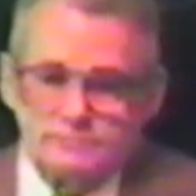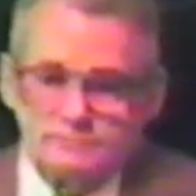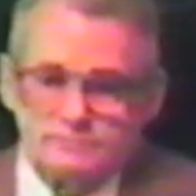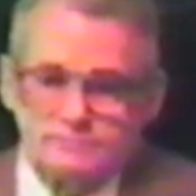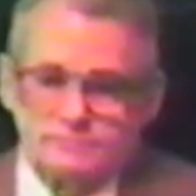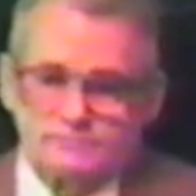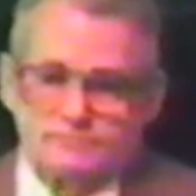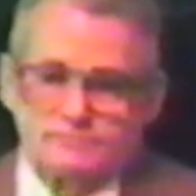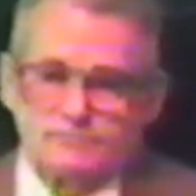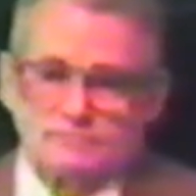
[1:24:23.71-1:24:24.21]

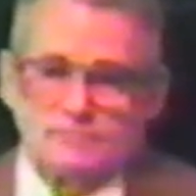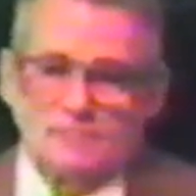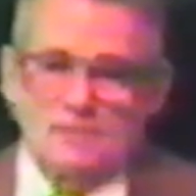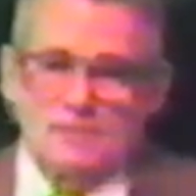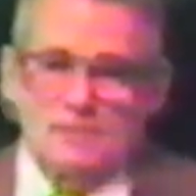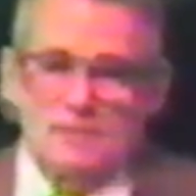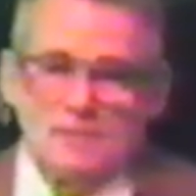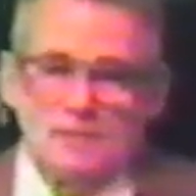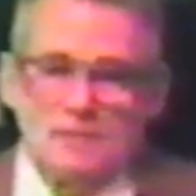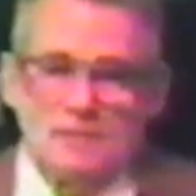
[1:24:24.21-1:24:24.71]

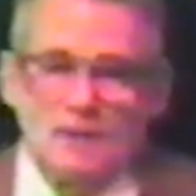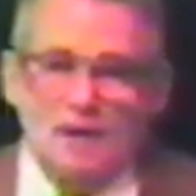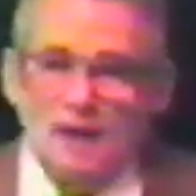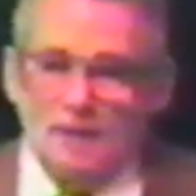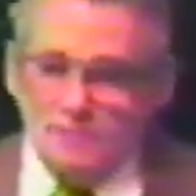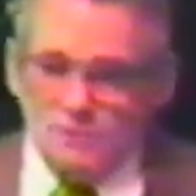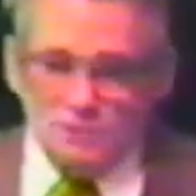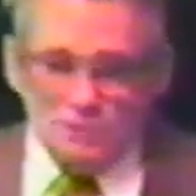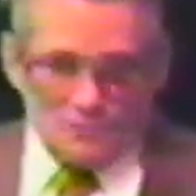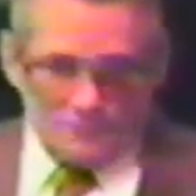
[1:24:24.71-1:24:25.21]
I
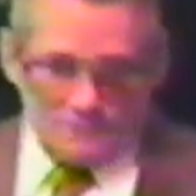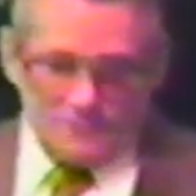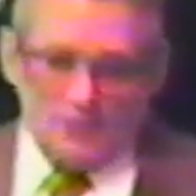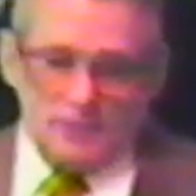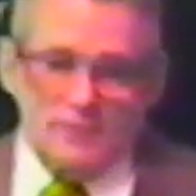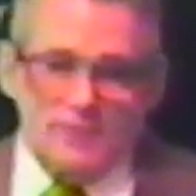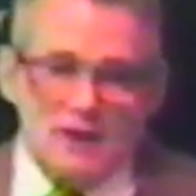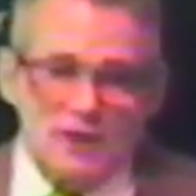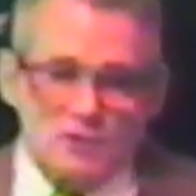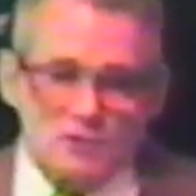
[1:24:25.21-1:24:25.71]
am just
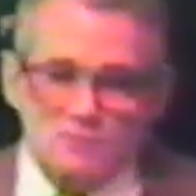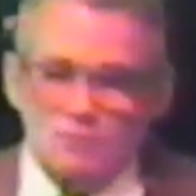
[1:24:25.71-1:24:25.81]
figure it out.